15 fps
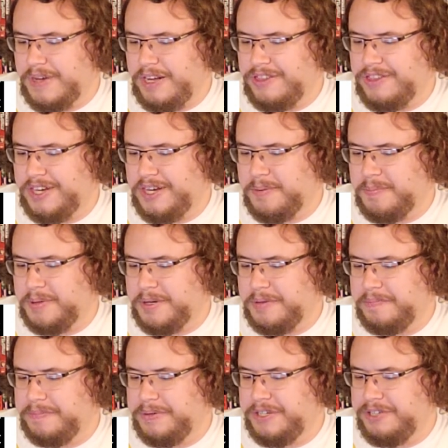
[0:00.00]
I think I'm going to
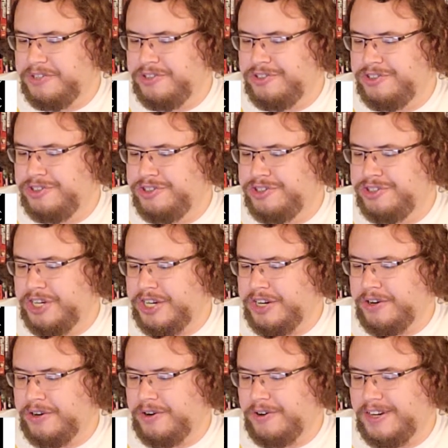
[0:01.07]
be
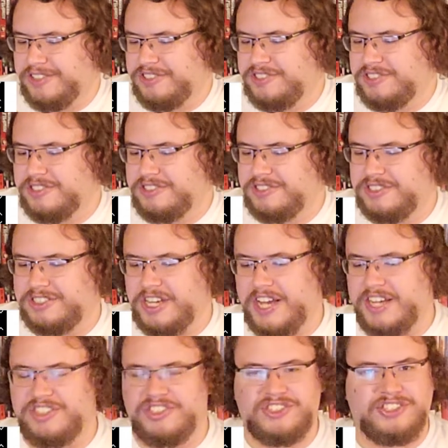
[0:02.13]
generous and
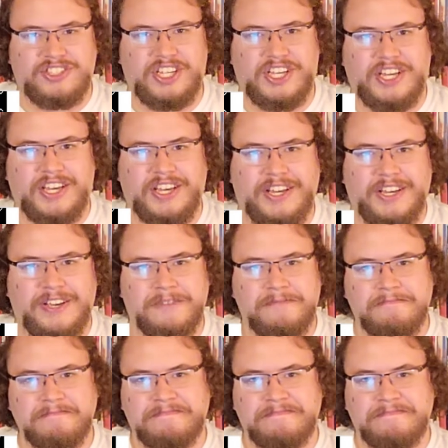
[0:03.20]
say C.